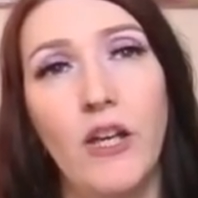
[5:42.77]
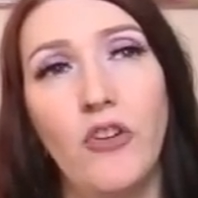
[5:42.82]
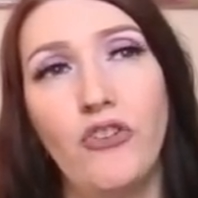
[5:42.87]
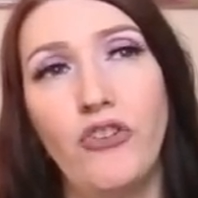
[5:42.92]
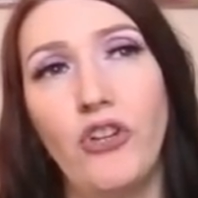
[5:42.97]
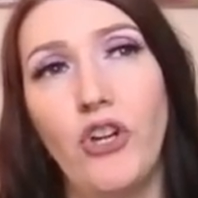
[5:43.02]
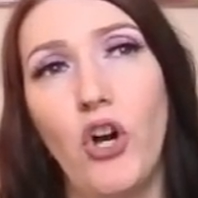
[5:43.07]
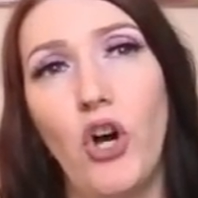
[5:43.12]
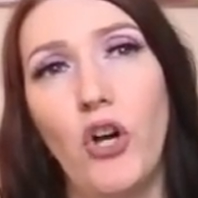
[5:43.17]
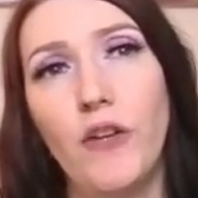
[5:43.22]

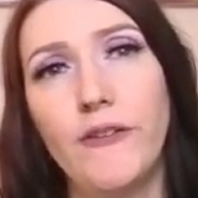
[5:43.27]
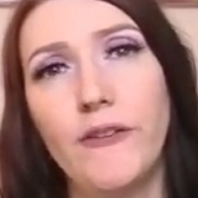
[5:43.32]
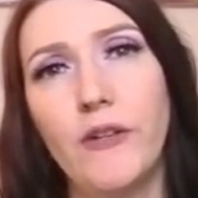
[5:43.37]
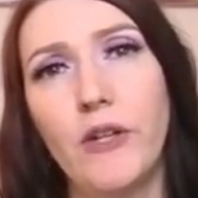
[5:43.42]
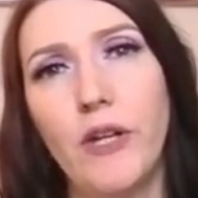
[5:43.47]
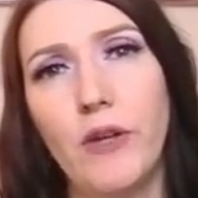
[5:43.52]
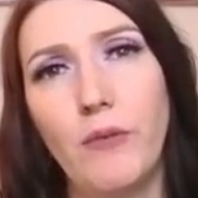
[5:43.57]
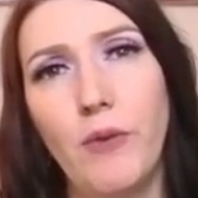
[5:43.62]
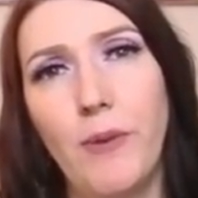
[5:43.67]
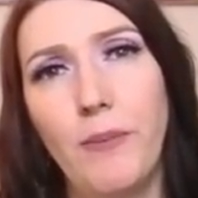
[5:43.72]
She also
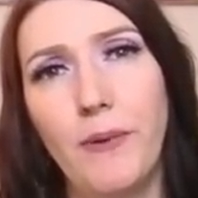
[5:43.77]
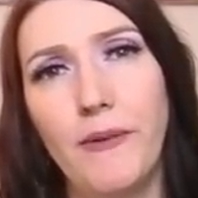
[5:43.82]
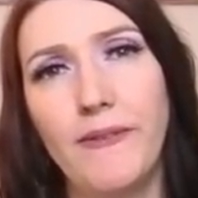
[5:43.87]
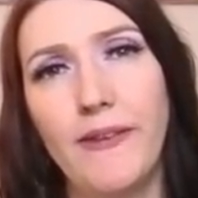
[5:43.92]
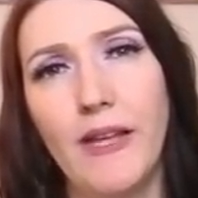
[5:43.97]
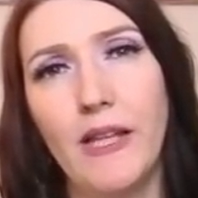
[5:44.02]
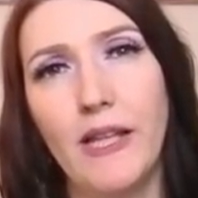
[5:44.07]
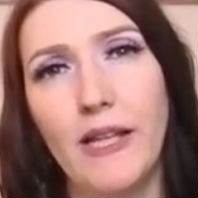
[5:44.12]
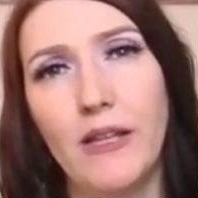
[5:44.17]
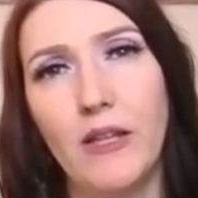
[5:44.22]
can
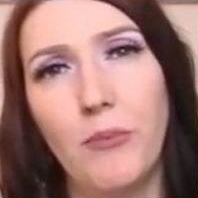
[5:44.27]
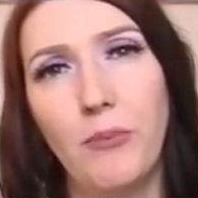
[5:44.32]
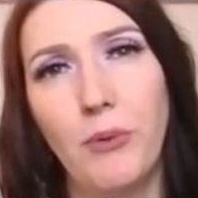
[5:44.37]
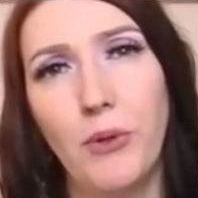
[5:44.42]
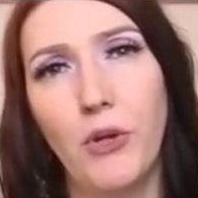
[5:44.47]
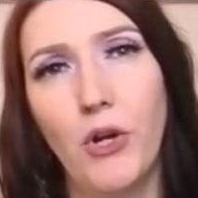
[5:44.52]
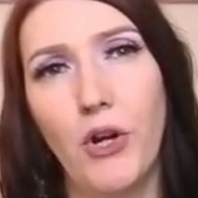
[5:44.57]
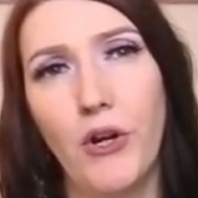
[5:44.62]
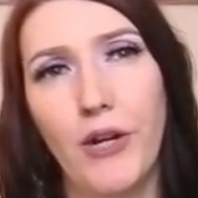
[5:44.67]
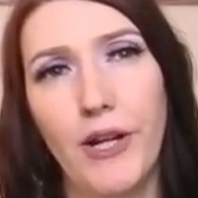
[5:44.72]
represent like the
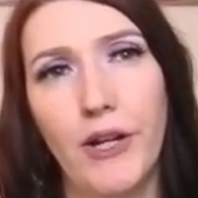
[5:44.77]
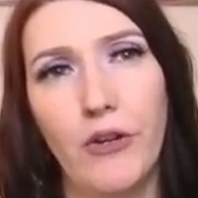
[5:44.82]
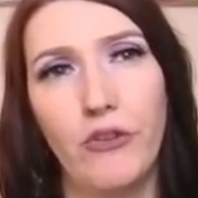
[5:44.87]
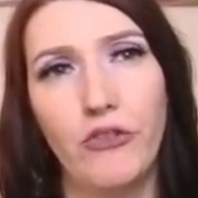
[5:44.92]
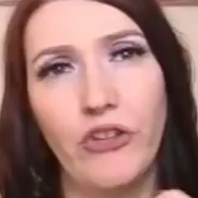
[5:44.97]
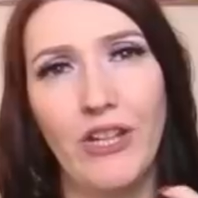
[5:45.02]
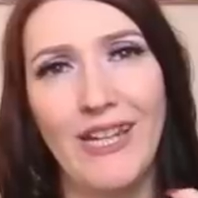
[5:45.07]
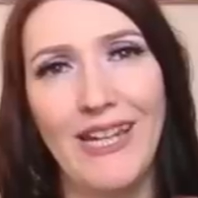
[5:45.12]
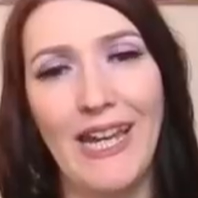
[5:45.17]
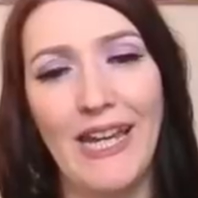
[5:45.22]
book card
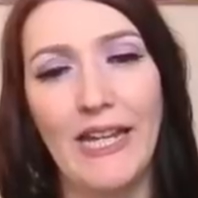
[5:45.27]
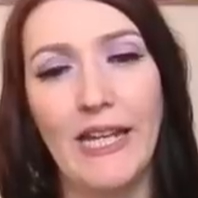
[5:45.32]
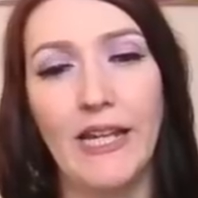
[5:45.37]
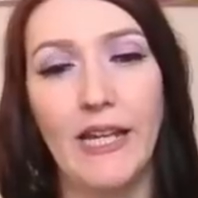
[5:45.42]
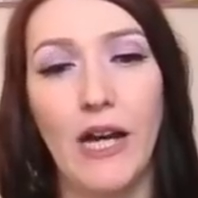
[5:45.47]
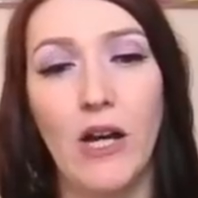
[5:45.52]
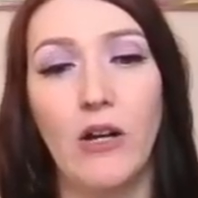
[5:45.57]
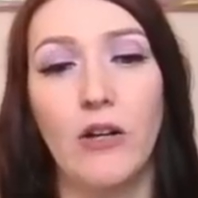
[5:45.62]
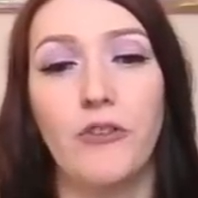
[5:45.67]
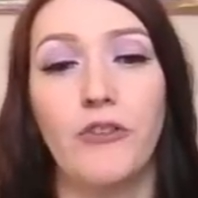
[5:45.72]
energy,
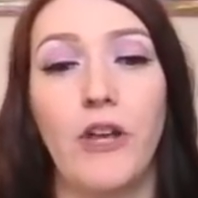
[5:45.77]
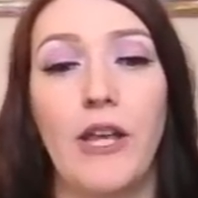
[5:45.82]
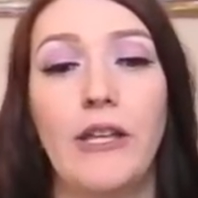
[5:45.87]
gaining knowledge,